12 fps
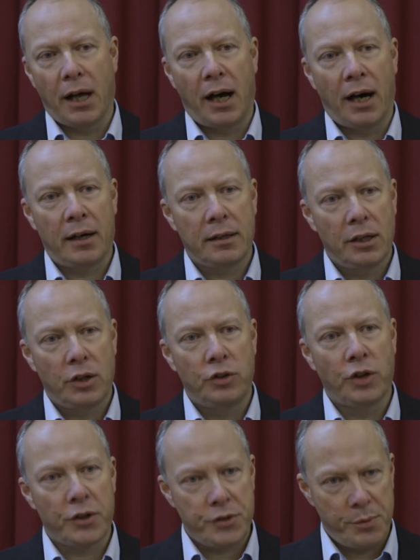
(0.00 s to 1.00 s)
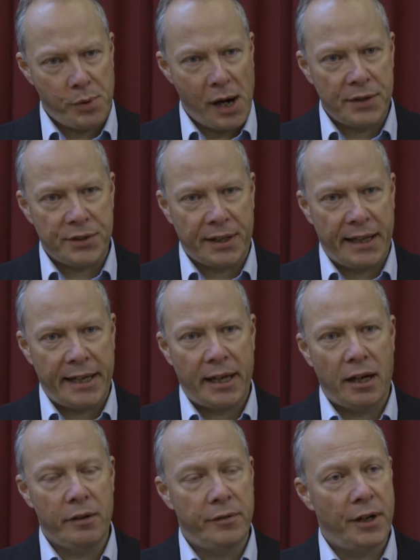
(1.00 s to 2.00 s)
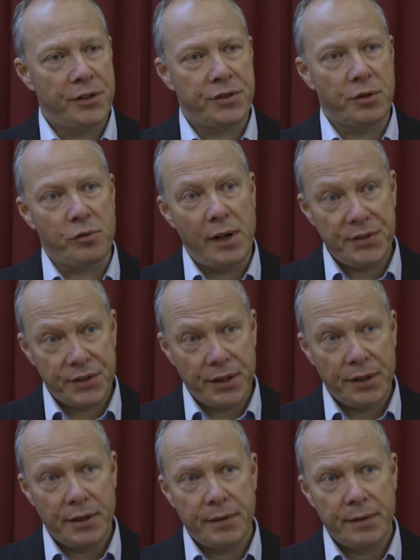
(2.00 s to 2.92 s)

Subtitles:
are not surprisingly averse to risk.